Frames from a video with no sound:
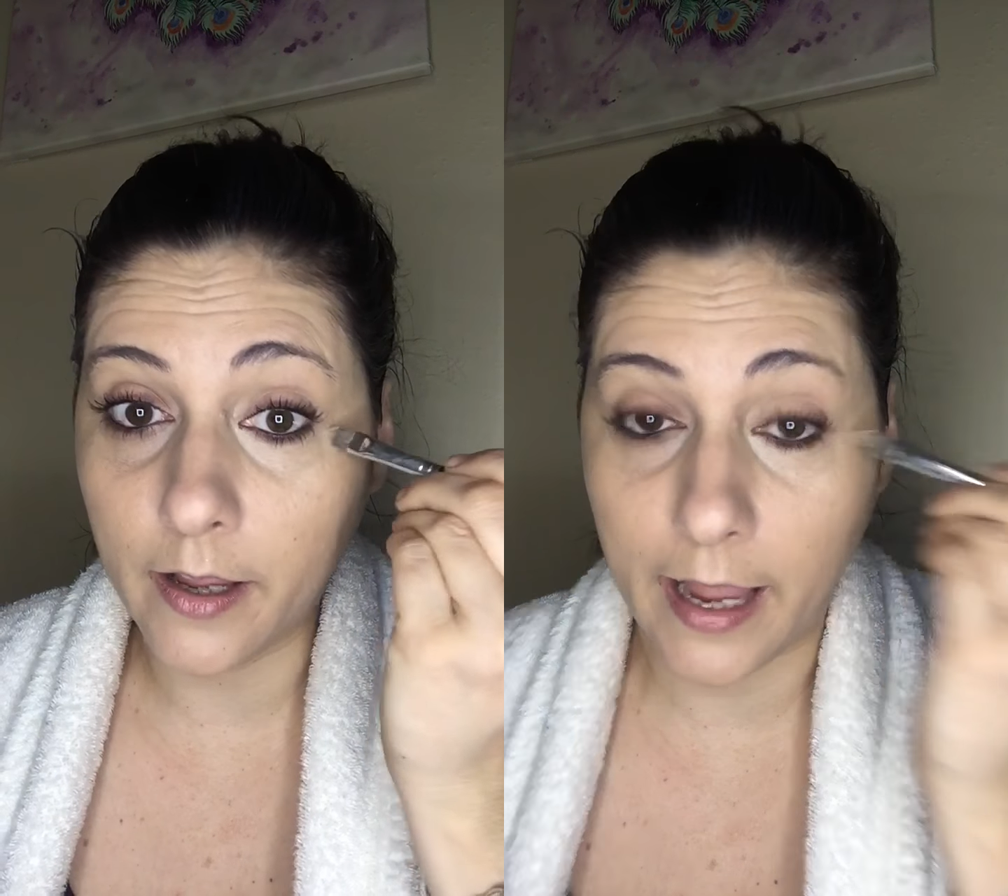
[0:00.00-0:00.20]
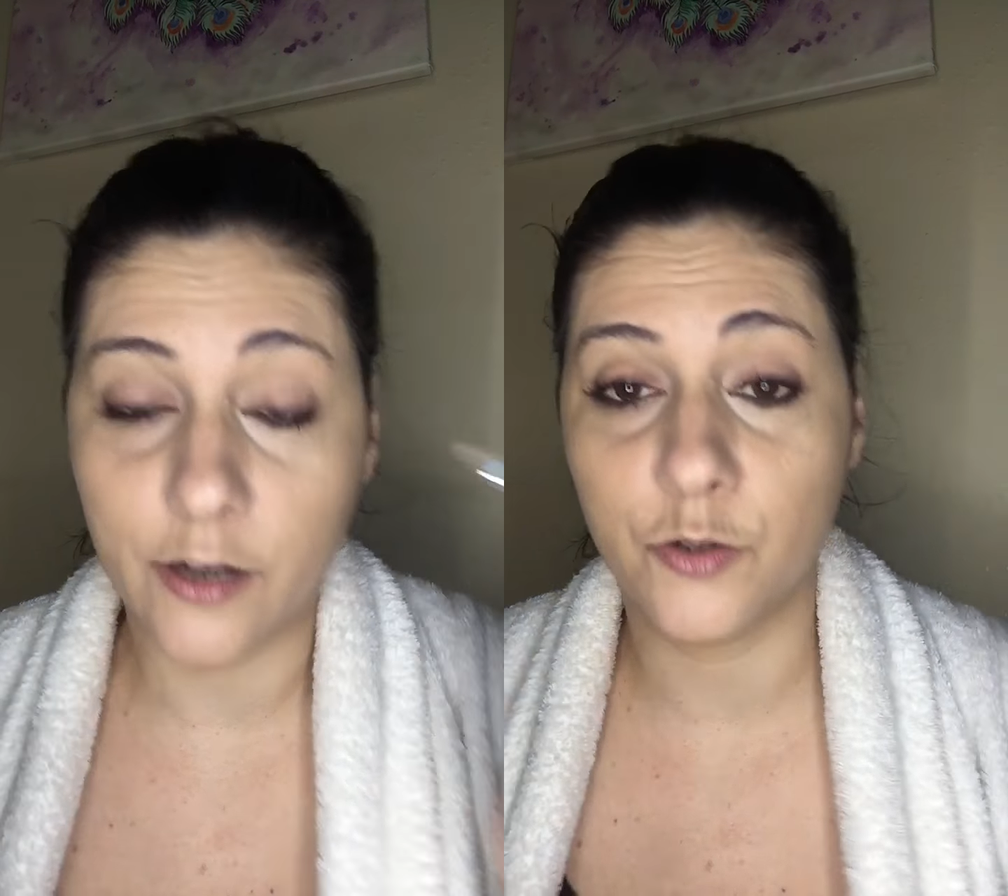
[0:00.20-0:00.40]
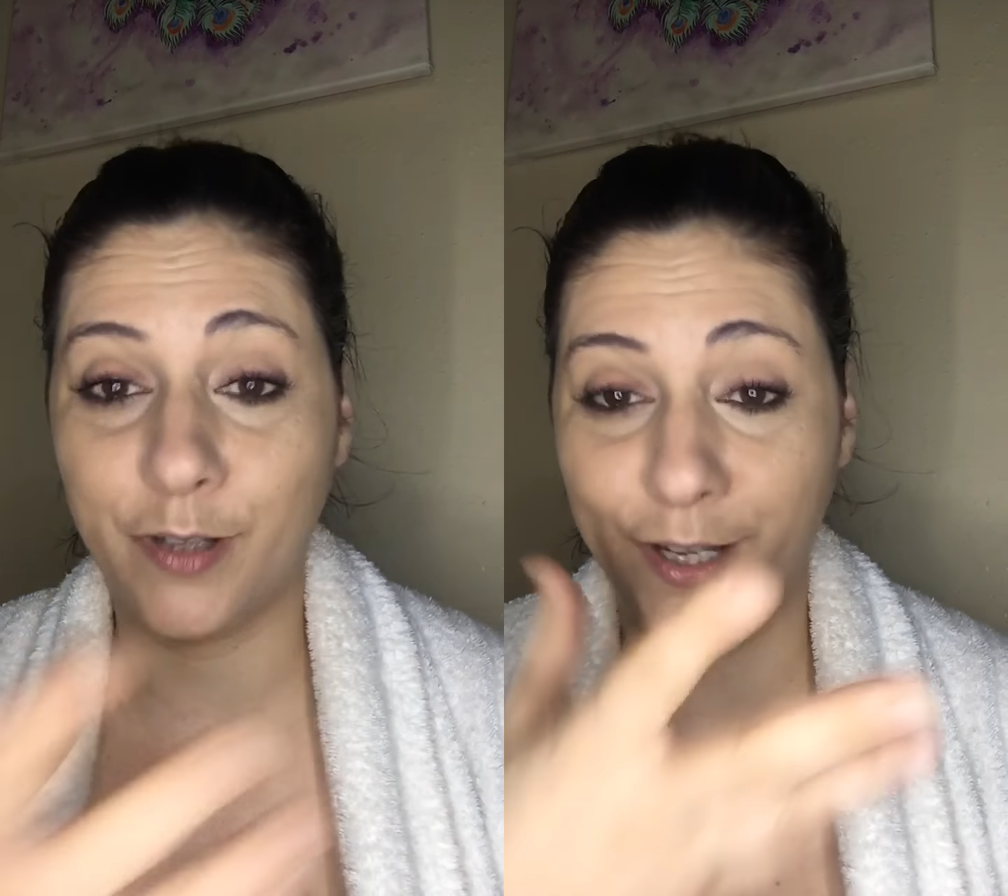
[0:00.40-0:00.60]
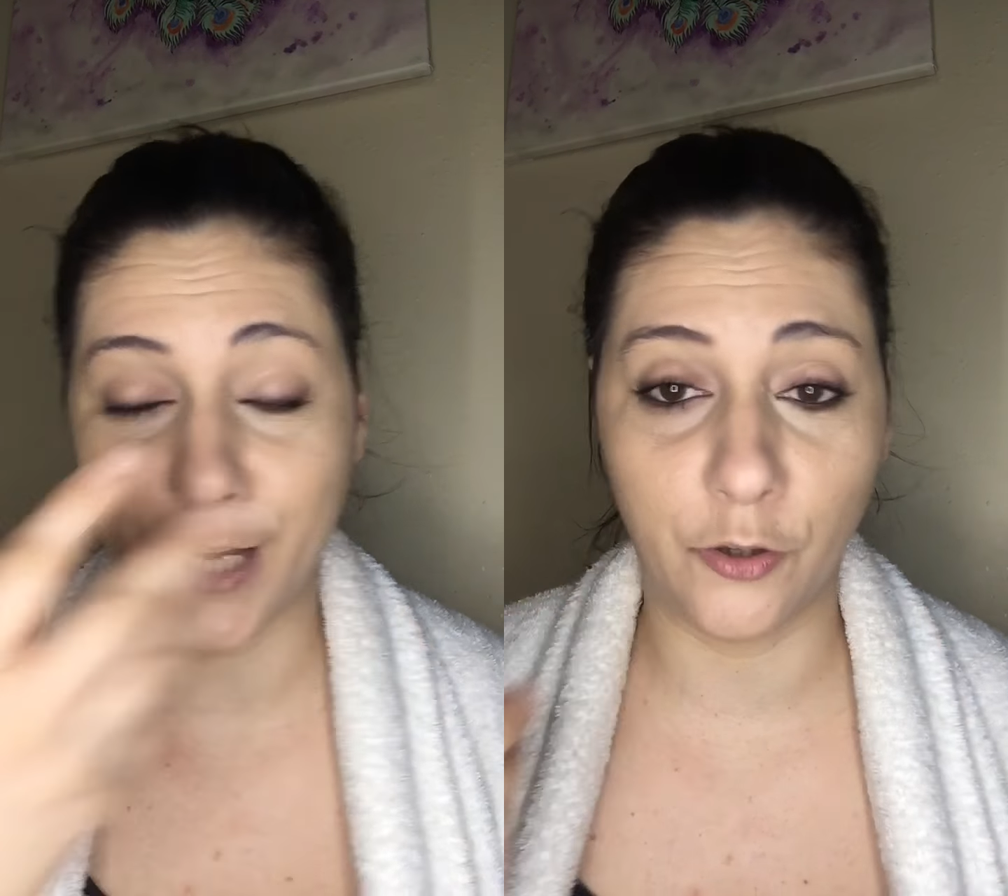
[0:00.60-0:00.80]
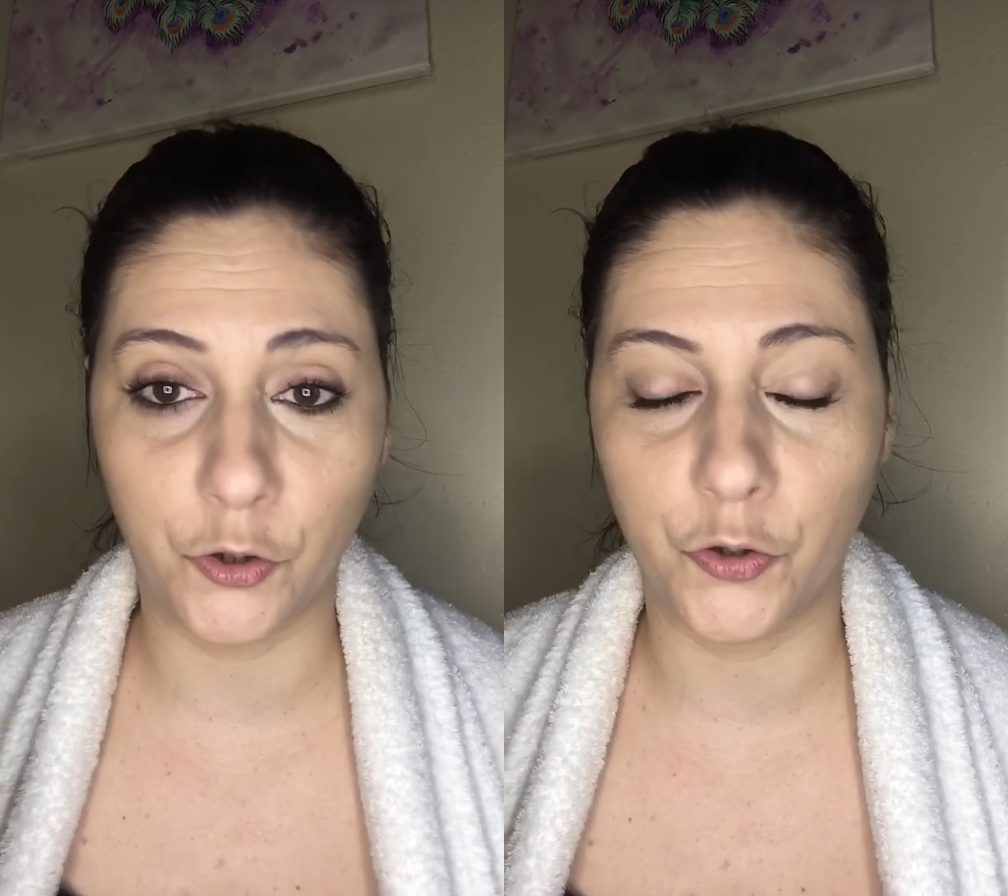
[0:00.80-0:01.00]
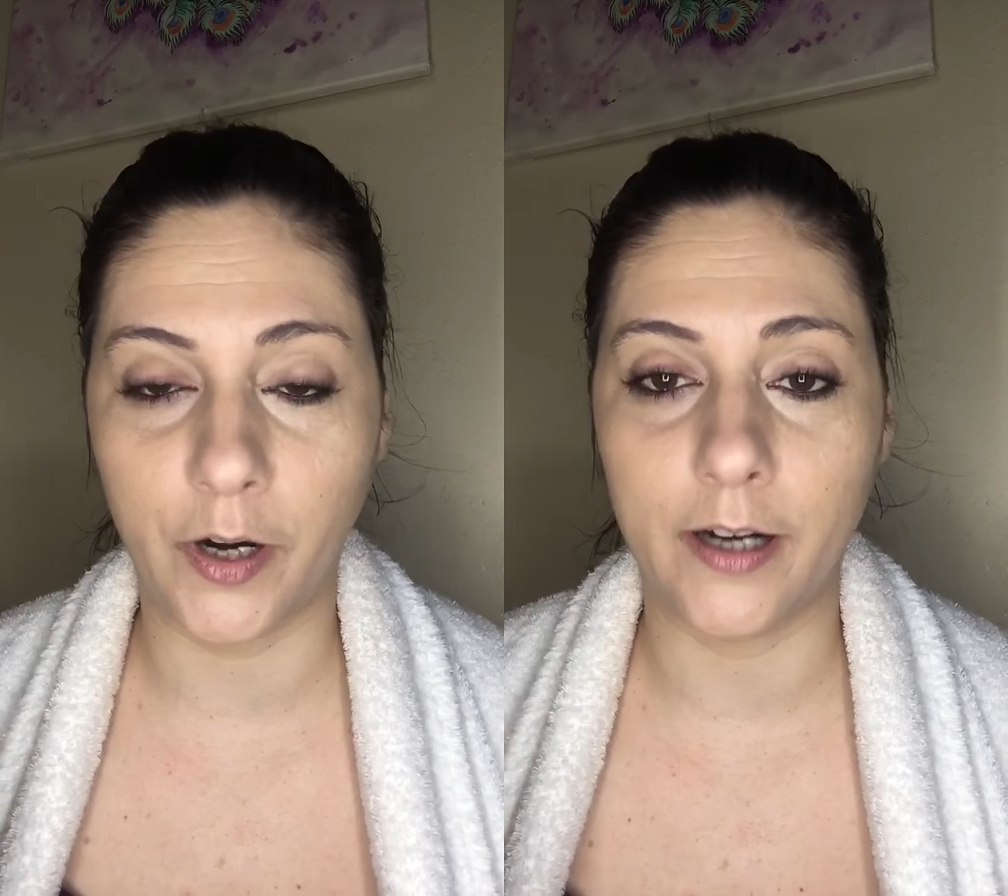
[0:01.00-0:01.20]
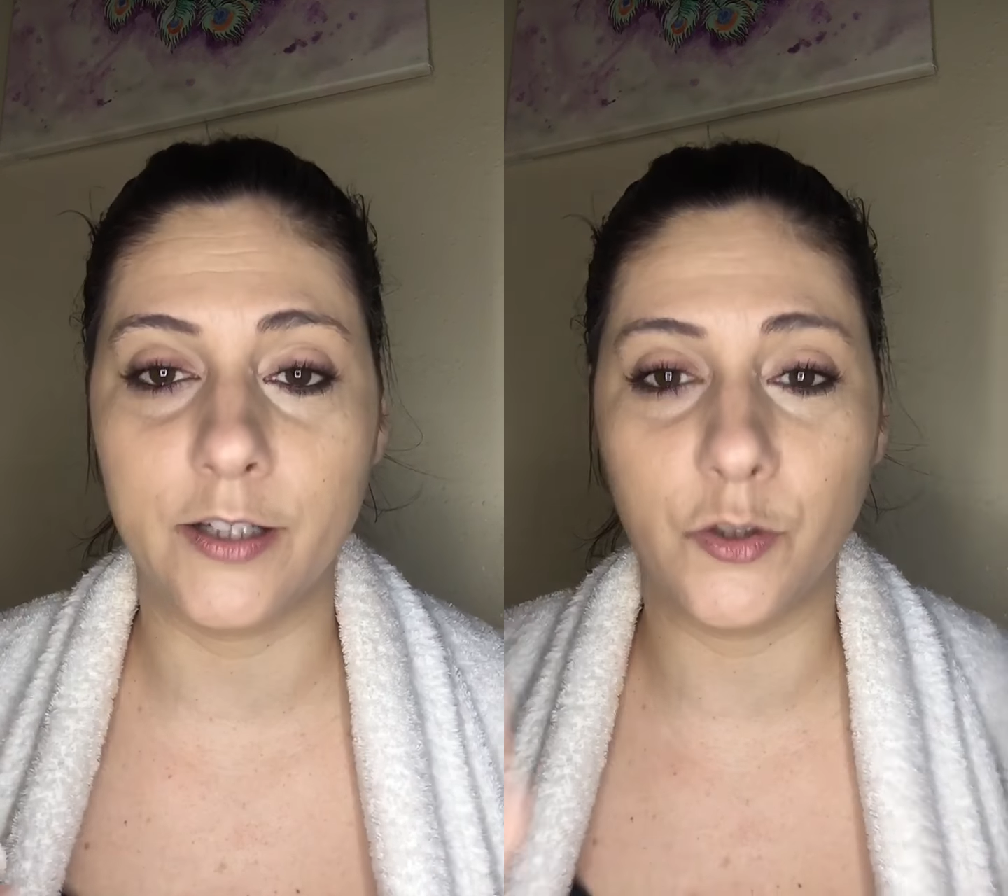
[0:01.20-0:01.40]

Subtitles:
actually color correct.